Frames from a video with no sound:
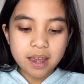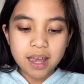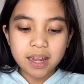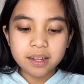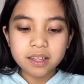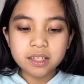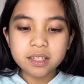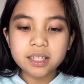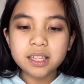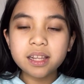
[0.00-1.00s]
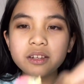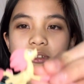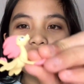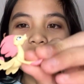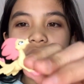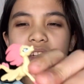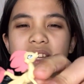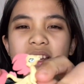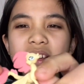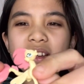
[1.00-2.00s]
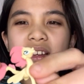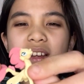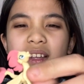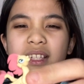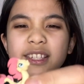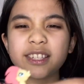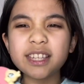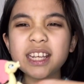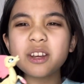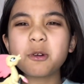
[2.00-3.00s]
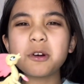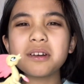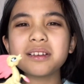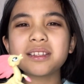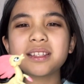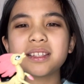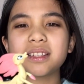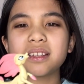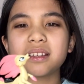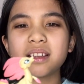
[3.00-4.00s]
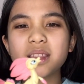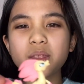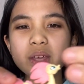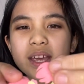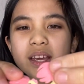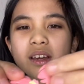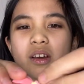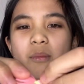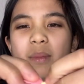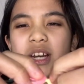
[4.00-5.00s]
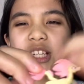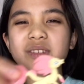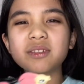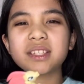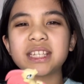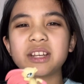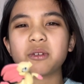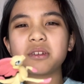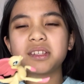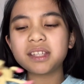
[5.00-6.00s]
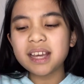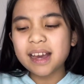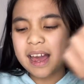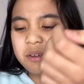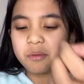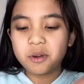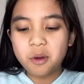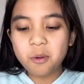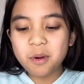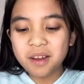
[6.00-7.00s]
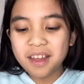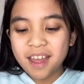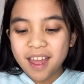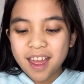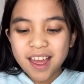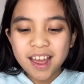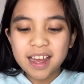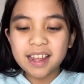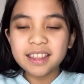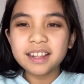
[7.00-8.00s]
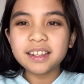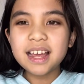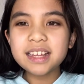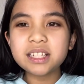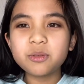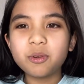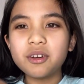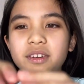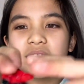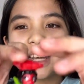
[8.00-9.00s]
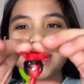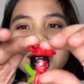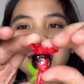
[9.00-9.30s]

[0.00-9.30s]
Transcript: And there's this little seahorse thing, a magical seahorse thing, I don't know. And the last one is